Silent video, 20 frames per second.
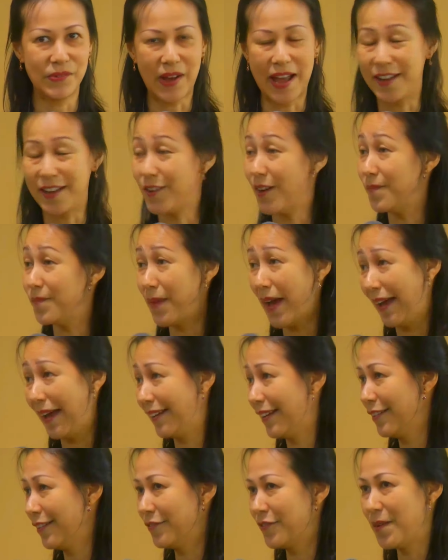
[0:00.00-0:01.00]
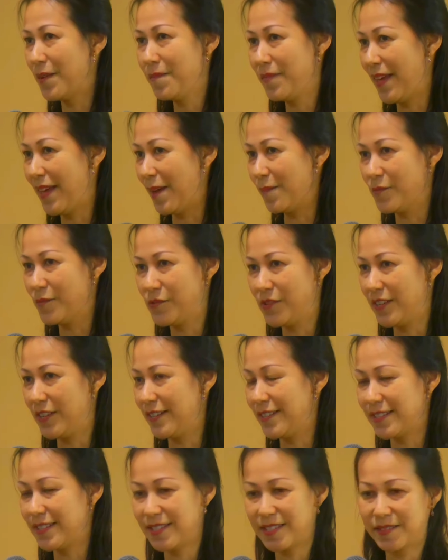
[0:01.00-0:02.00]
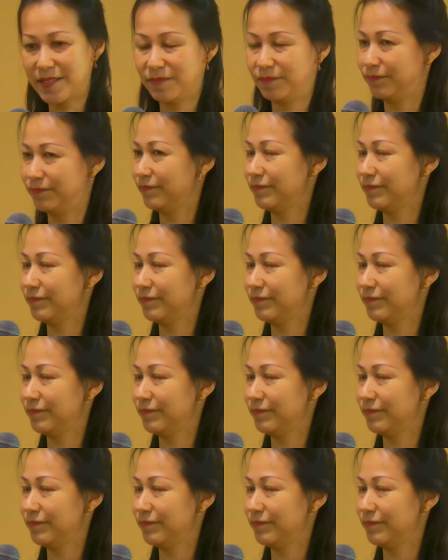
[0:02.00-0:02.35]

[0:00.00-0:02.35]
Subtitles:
I got back from them was